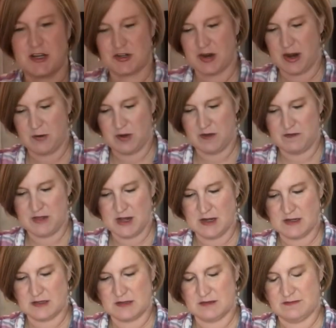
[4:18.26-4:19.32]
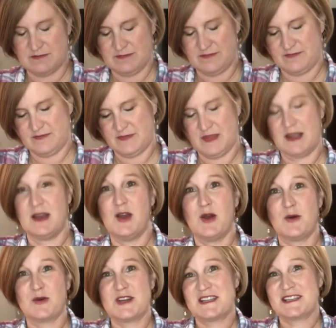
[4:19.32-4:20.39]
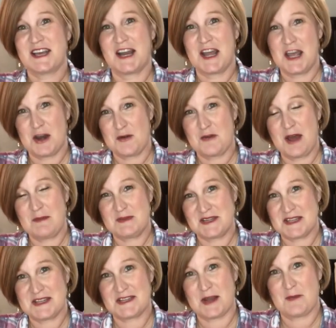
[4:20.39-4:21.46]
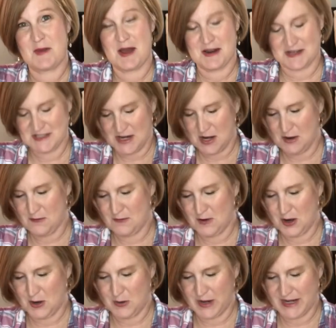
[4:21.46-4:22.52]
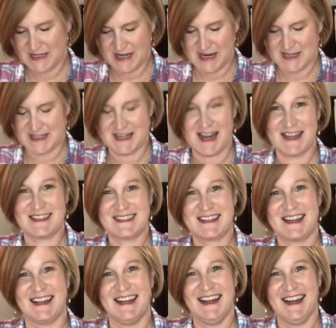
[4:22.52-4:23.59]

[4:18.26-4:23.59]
to try one of these. I'm just going to interrupt this unboxing for a quick taste test.